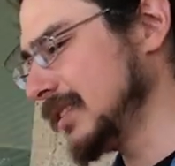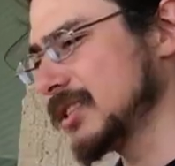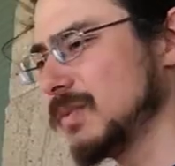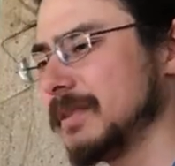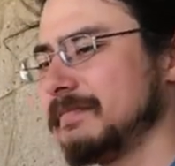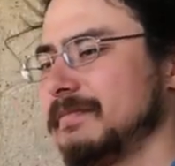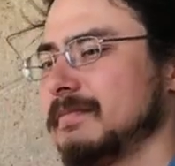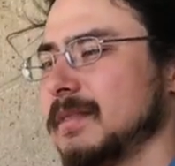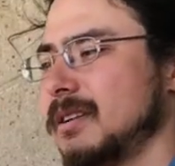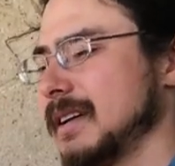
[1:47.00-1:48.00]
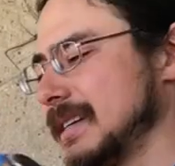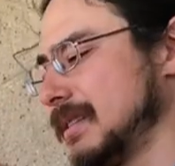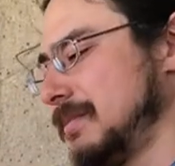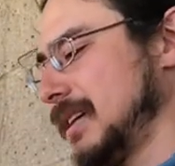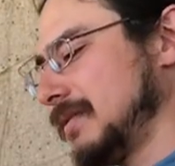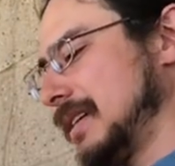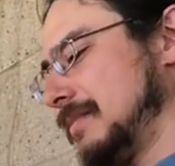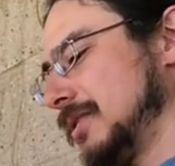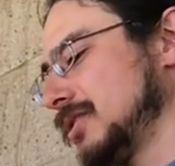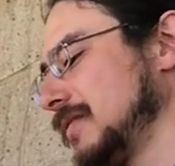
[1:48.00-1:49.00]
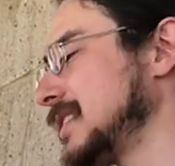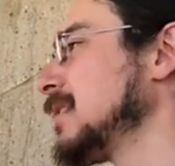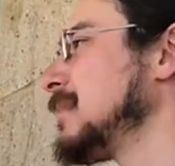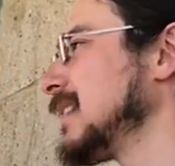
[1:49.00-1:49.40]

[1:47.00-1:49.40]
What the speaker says: this one, I guess it might have let out most of its air,